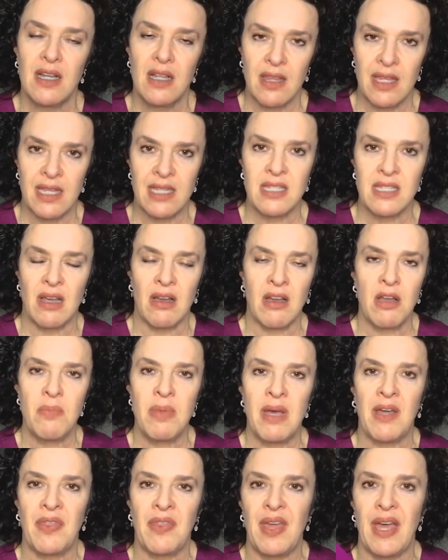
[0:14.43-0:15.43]
Let's talk
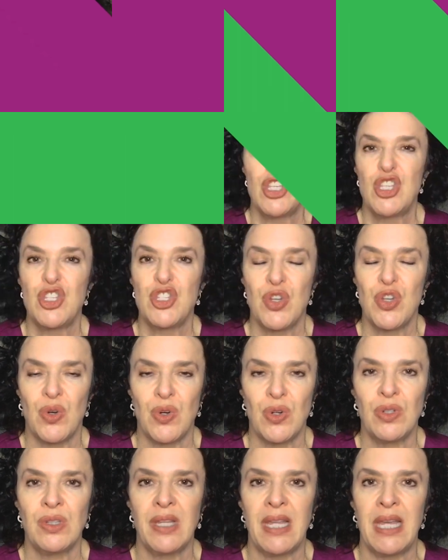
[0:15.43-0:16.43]
about that.
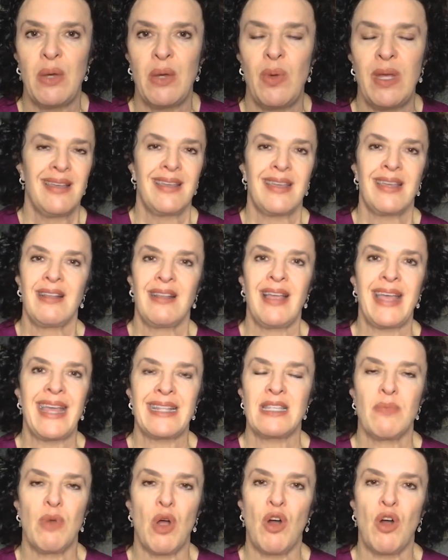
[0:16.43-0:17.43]
Certainly, we can get
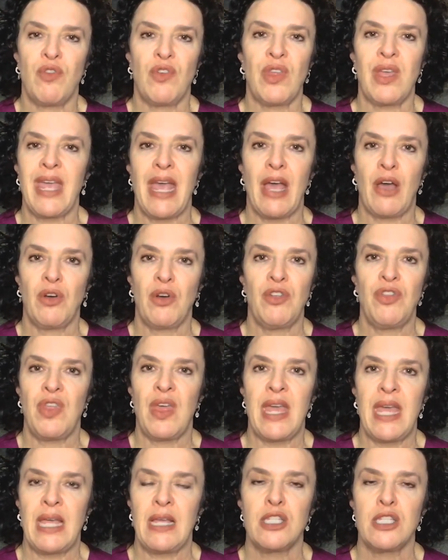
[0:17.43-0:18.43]
some over-the-counter
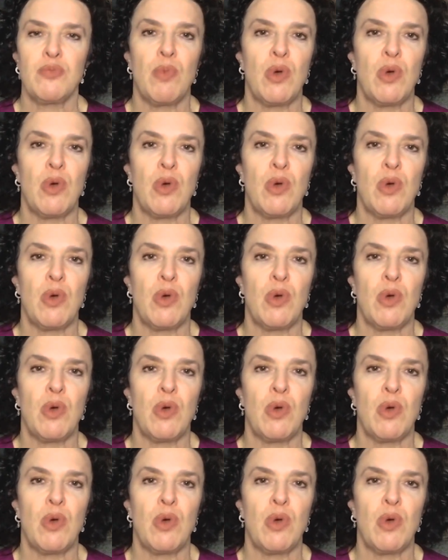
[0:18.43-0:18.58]
things.